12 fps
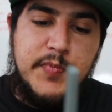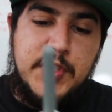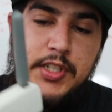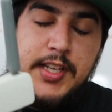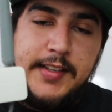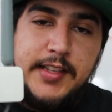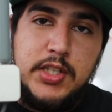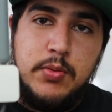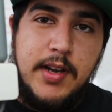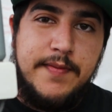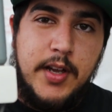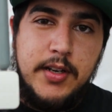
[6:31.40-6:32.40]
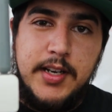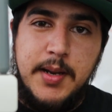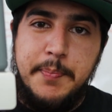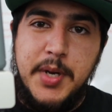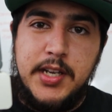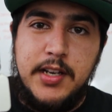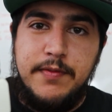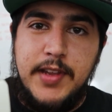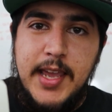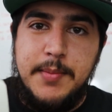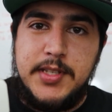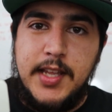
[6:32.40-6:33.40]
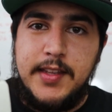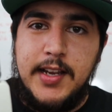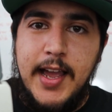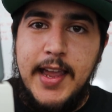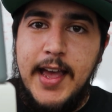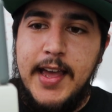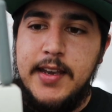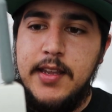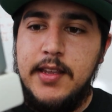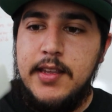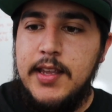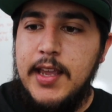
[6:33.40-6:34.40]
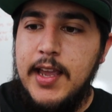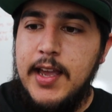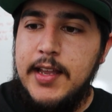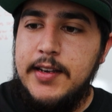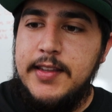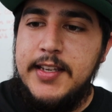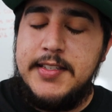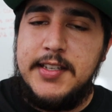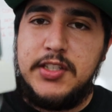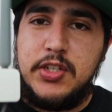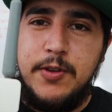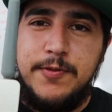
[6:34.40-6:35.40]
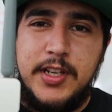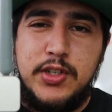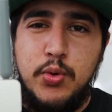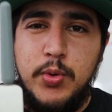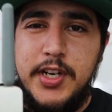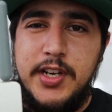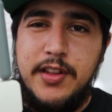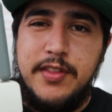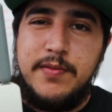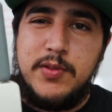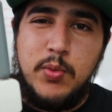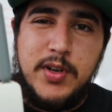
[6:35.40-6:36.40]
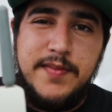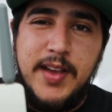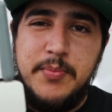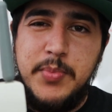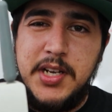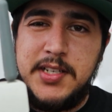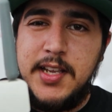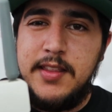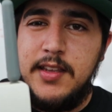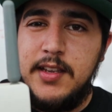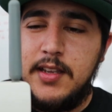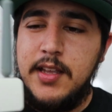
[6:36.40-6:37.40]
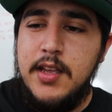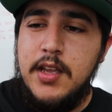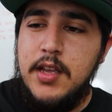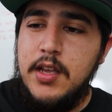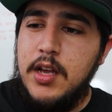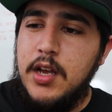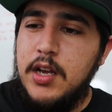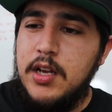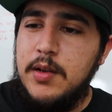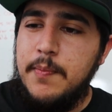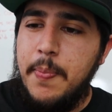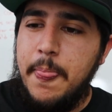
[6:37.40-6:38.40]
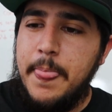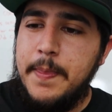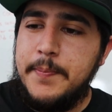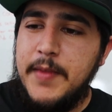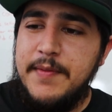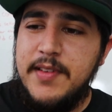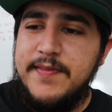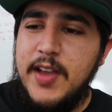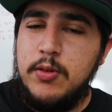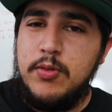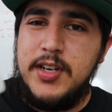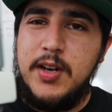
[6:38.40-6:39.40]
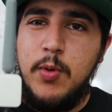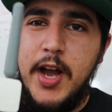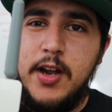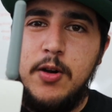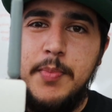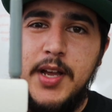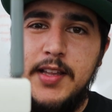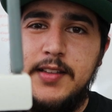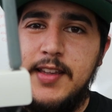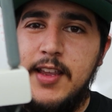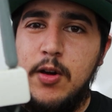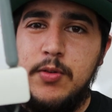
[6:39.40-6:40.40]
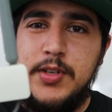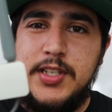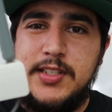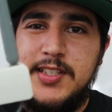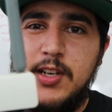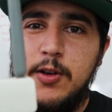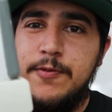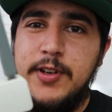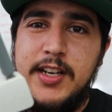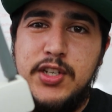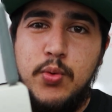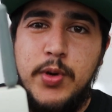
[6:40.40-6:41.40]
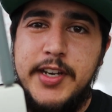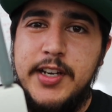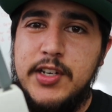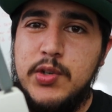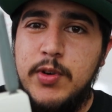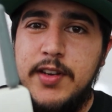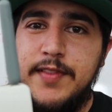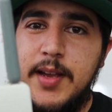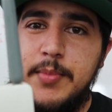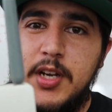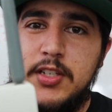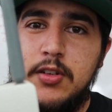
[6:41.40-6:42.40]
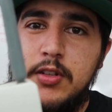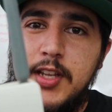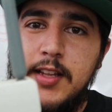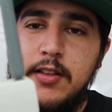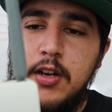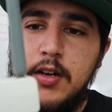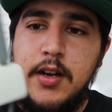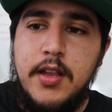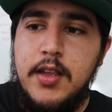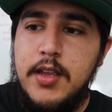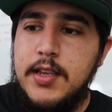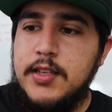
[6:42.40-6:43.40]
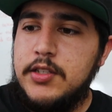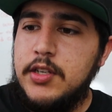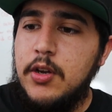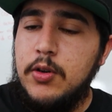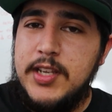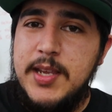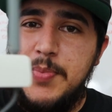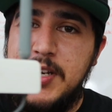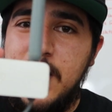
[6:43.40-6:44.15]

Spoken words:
Just like this one, I found it in a bucket of games that the guy had. And these things go for like 20 to 25 bucks, I think. I haven't found one in a while, but they always sell for like 20 to 25 bucks all day long. So keep an